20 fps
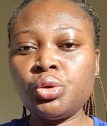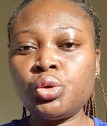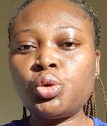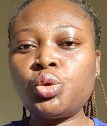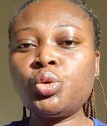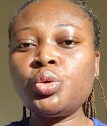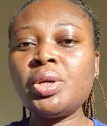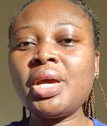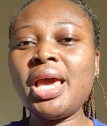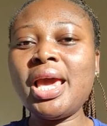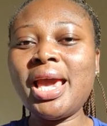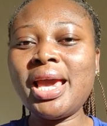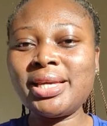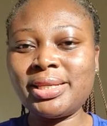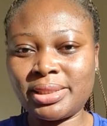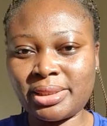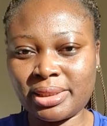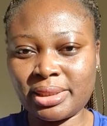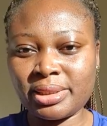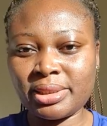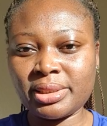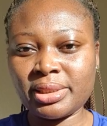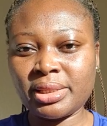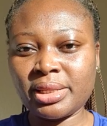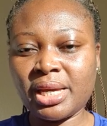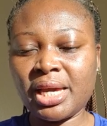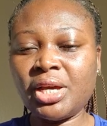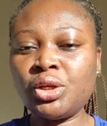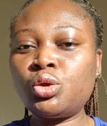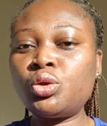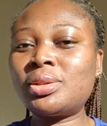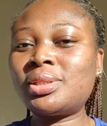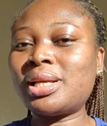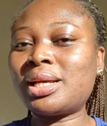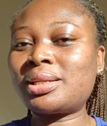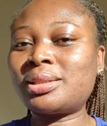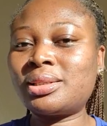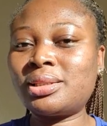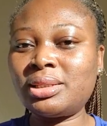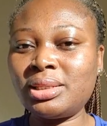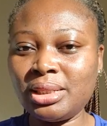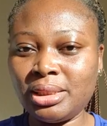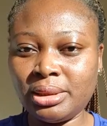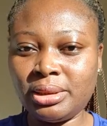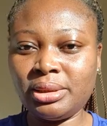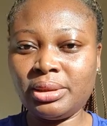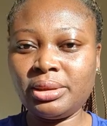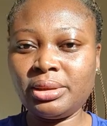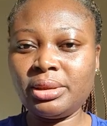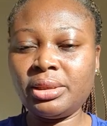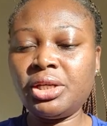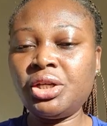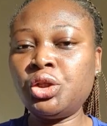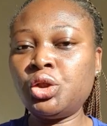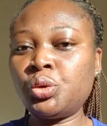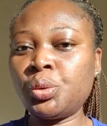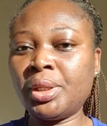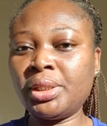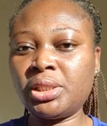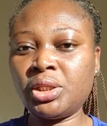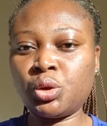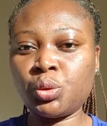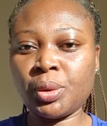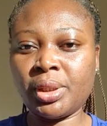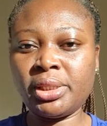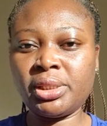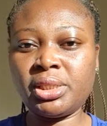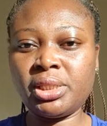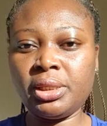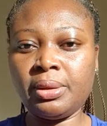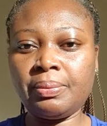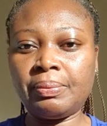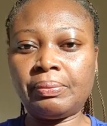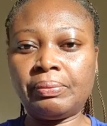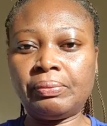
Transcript: to ace and to succeed in 2020.